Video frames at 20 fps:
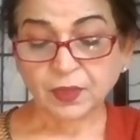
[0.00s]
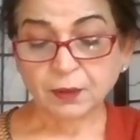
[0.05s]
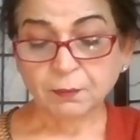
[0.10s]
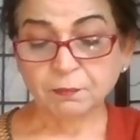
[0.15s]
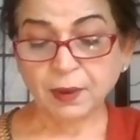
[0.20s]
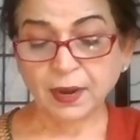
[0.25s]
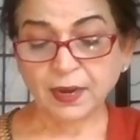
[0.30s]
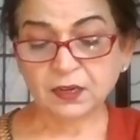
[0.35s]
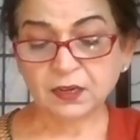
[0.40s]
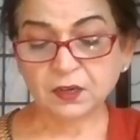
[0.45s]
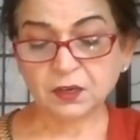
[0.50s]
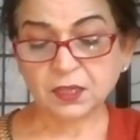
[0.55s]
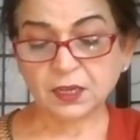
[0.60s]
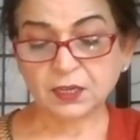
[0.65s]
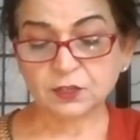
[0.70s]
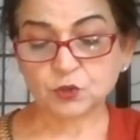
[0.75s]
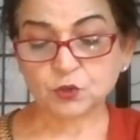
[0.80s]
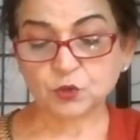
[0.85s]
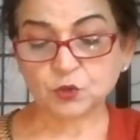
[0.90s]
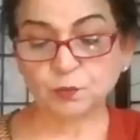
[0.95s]
Better
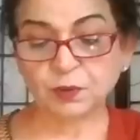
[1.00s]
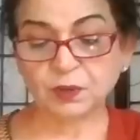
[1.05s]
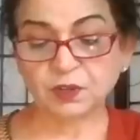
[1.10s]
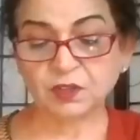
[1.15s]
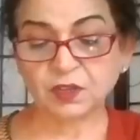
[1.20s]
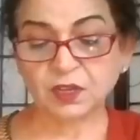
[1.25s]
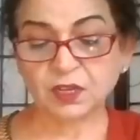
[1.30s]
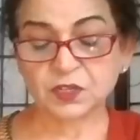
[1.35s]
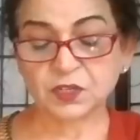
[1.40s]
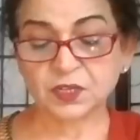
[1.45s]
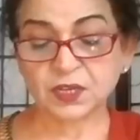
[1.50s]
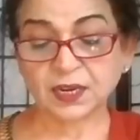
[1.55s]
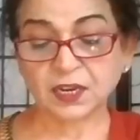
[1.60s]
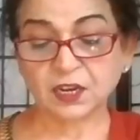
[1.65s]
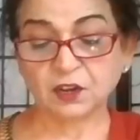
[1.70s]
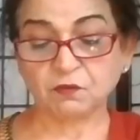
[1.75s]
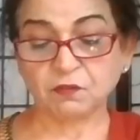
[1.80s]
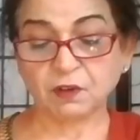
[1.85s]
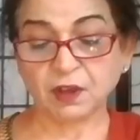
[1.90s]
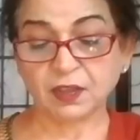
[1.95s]
that you be his
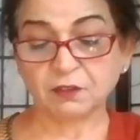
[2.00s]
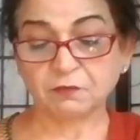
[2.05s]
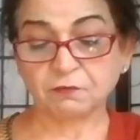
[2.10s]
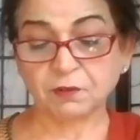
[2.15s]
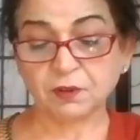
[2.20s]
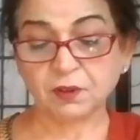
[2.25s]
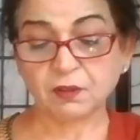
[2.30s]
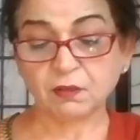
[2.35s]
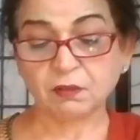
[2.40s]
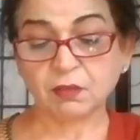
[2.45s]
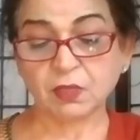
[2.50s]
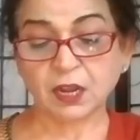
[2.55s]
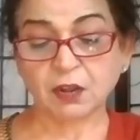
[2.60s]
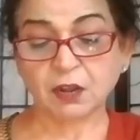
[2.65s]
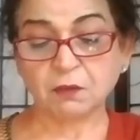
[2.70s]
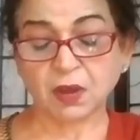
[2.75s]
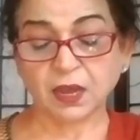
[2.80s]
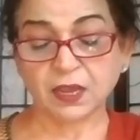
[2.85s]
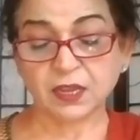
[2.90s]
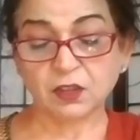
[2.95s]
second wife
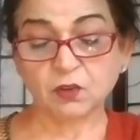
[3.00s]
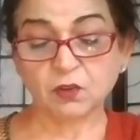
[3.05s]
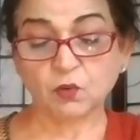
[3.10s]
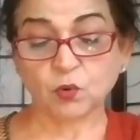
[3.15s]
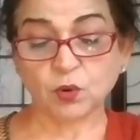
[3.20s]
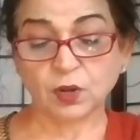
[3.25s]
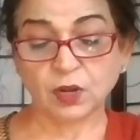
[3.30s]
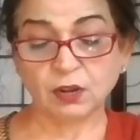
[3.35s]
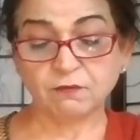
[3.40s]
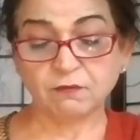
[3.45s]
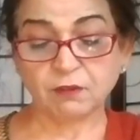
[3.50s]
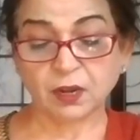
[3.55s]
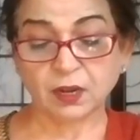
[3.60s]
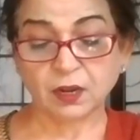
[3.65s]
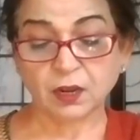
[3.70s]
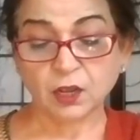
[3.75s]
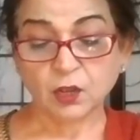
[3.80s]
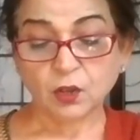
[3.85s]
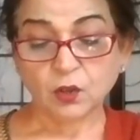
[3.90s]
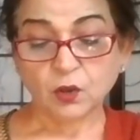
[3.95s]
than my only one.